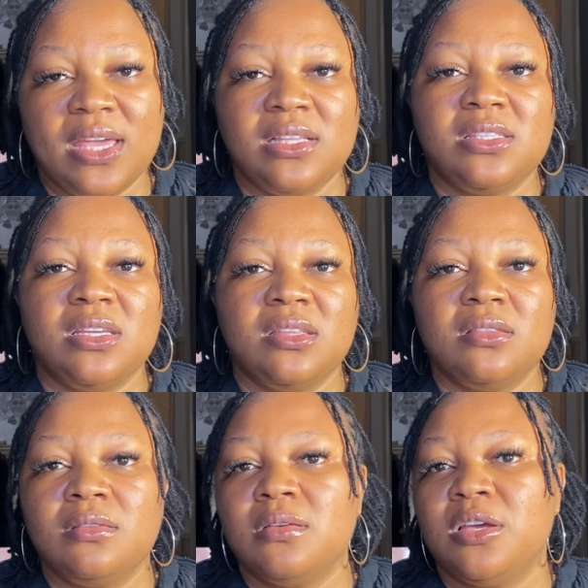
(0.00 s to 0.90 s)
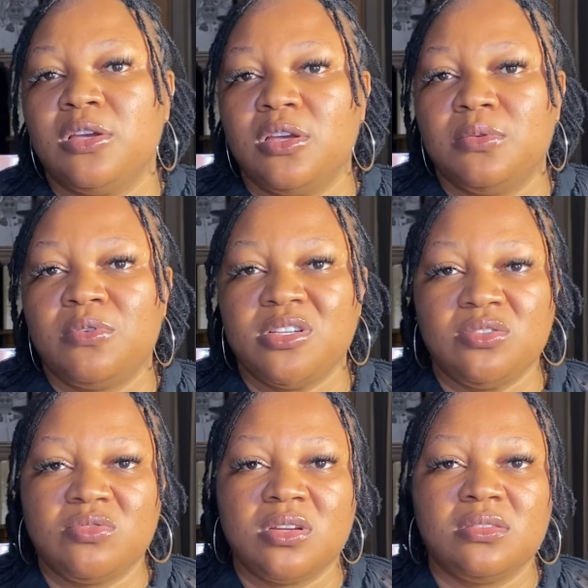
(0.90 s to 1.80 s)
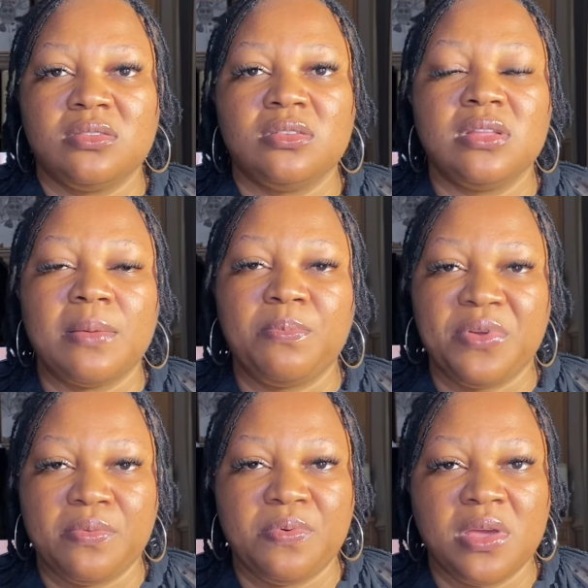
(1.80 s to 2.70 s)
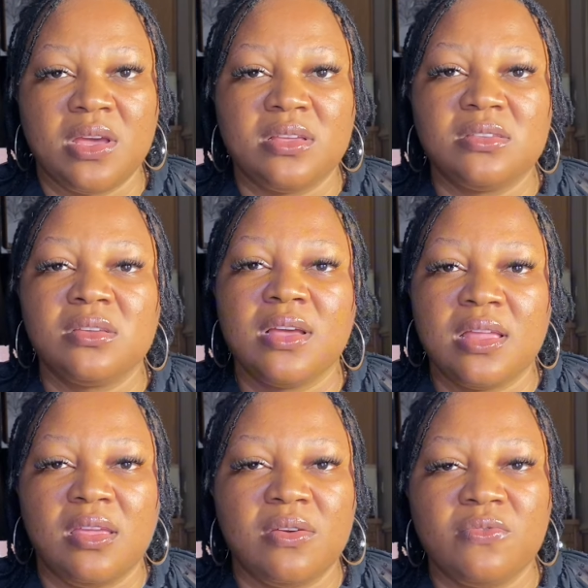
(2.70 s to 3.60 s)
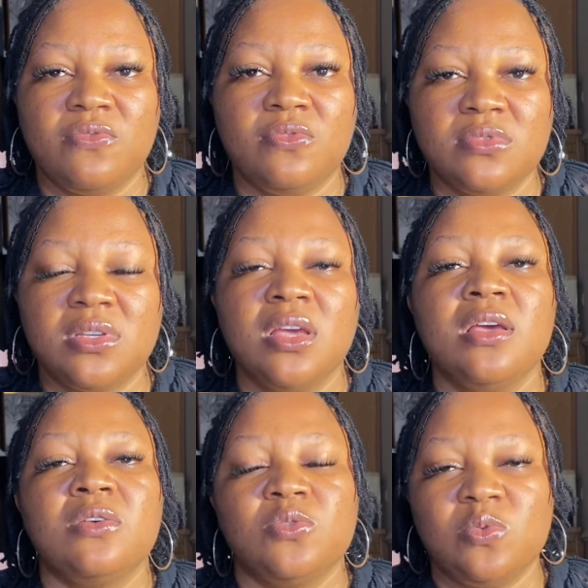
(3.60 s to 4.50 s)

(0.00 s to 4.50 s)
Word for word: Something that people do not know about Ghana food is that